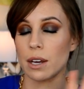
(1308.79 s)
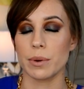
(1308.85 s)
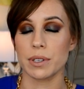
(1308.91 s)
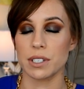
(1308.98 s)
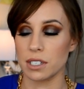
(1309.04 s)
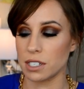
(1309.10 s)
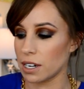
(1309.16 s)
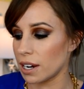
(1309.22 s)
It
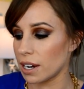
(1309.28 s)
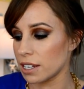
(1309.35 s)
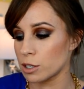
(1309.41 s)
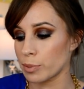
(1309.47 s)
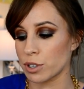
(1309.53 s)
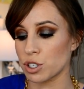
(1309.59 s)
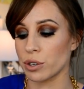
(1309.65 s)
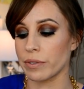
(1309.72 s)
was a Today's
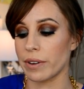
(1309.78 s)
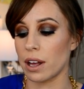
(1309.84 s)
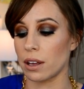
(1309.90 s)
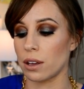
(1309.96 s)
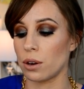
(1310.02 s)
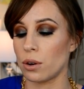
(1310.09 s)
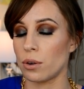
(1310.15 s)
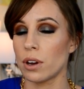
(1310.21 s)
Special
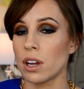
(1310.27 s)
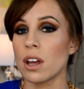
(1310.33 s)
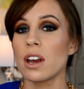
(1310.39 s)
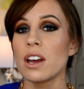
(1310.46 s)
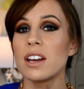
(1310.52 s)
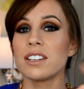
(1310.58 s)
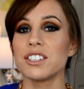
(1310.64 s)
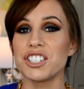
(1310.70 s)
Value,
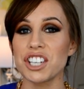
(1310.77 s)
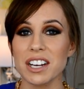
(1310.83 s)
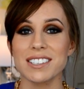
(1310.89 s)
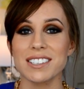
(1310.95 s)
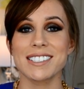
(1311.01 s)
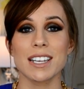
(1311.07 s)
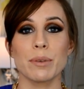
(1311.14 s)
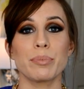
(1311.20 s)

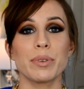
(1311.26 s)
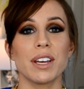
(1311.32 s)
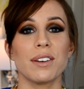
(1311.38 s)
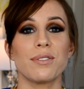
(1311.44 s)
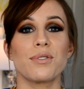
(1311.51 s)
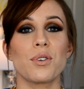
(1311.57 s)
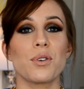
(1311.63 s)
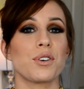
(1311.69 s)
just simply
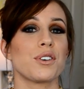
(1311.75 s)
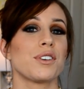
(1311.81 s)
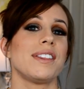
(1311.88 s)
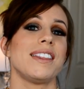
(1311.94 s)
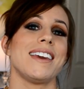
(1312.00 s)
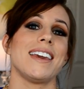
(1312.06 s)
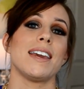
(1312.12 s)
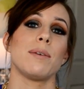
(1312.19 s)
for
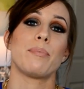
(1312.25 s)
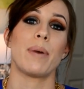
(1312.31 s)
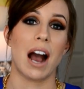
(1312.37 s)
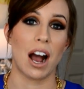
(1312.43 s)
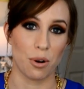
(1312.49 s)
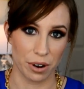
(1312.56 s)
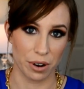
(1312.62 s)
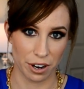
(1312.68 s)
the
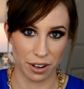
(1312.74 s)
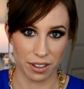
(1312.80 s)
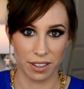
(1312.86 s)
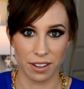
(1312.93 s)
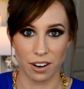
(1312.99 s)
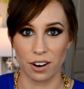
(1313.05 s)
powder,